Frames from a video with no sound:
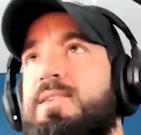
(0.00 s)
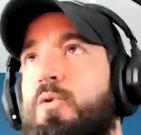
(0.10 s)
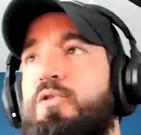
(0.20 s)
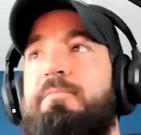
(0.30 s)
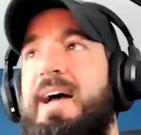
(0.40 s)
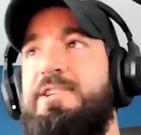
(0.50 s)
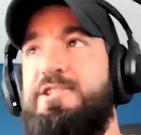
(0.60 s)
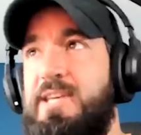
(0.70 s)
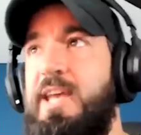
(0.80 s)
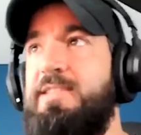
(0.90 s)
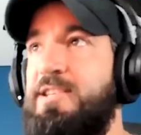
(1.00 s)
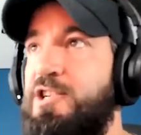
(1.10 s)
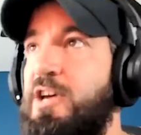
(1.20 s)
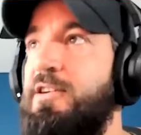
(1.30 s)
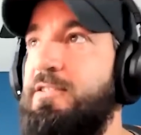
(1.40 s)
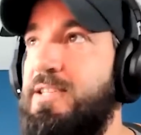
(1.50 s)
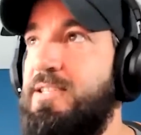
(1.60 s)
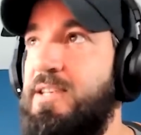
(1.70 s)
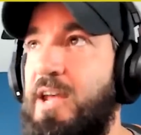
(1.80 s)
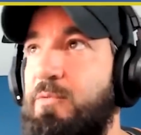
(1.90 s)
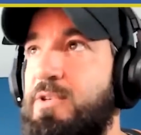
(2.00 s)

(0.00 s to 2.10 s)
total matches against each other since the day wow.